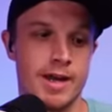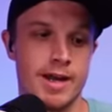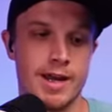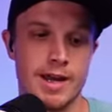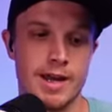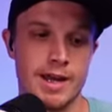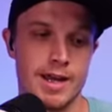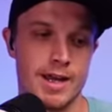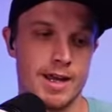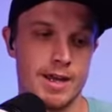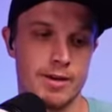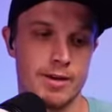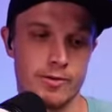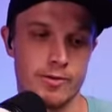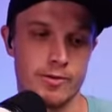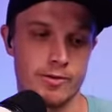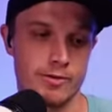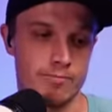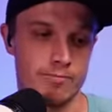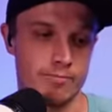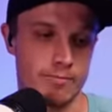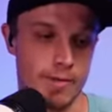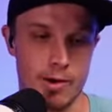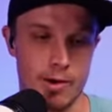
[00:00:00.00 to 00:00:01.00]
And it
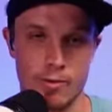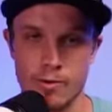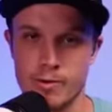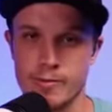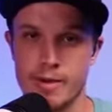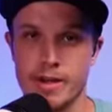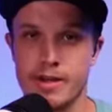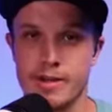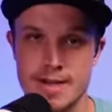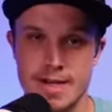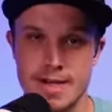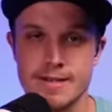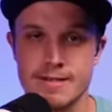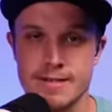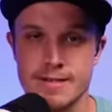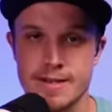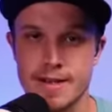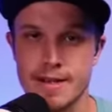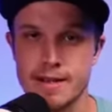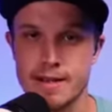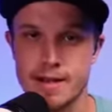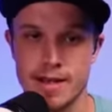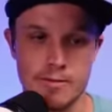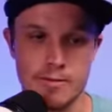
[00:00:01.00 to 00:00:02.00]
was I want to make
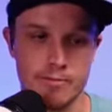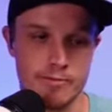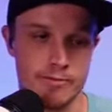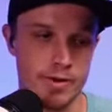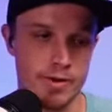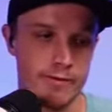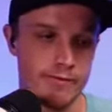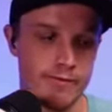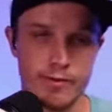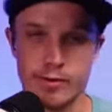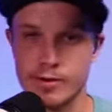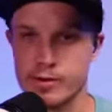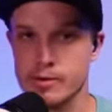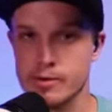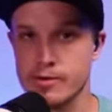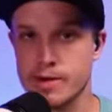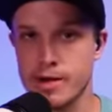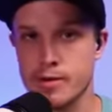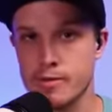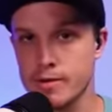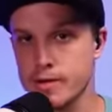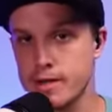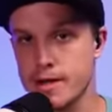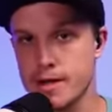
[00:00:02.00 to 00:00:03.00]
content. And I'd been fooling
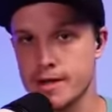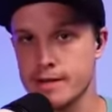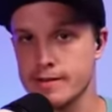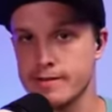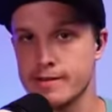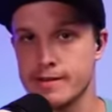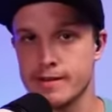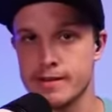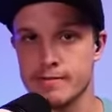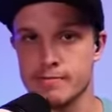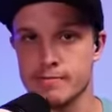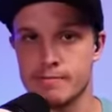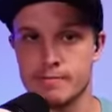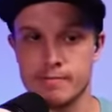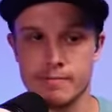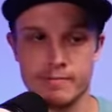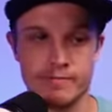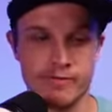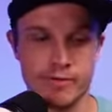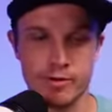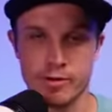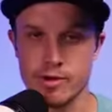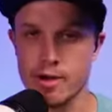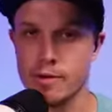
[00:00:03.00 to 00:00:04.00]
around with content
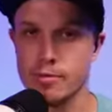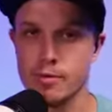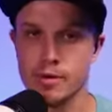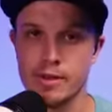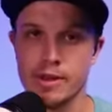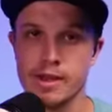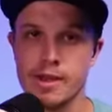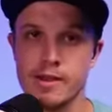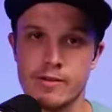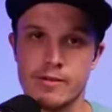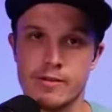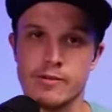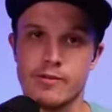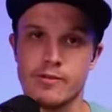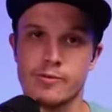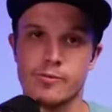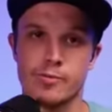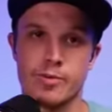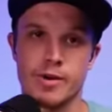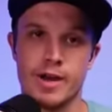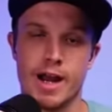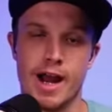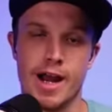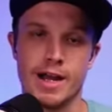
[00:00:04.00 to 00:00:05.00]
for a couple of years,
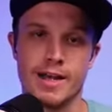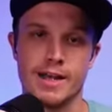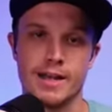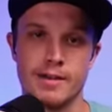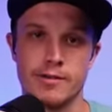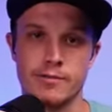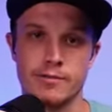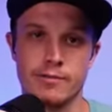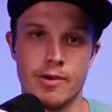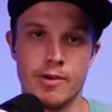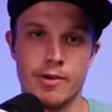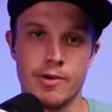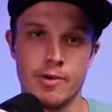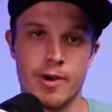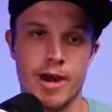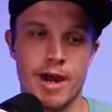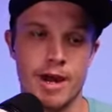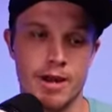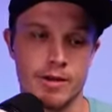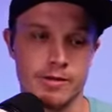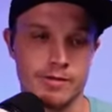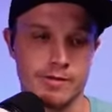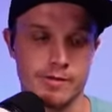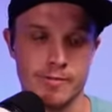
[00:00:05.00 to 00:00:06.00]
but I didn't know
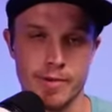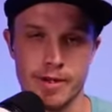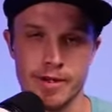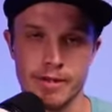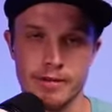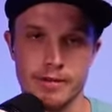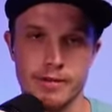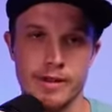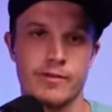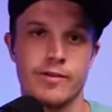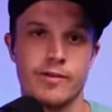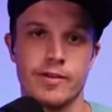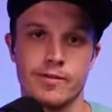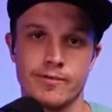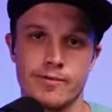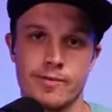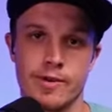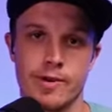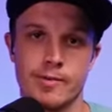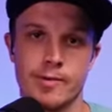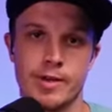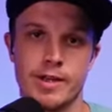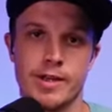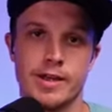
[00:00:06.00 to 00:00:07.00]
how to make a living
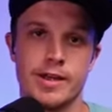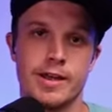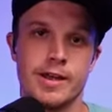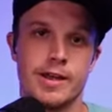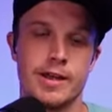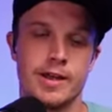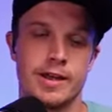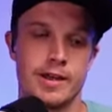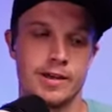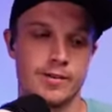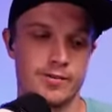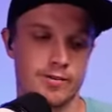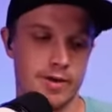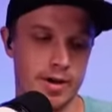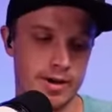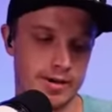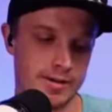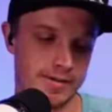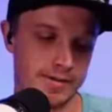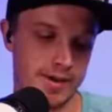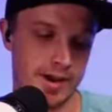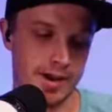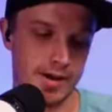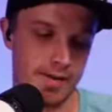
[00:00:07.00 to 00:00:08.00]
from it. And so I
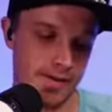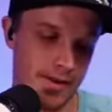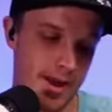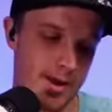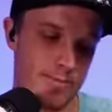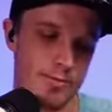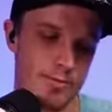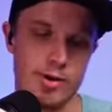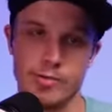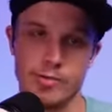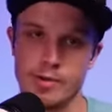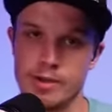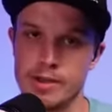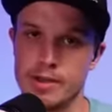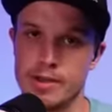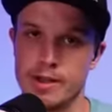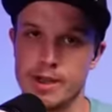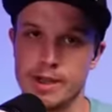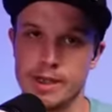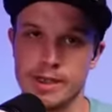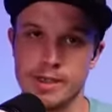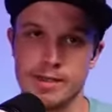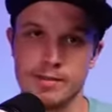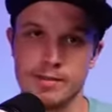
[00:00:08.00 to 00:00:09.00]
decided that moment, like,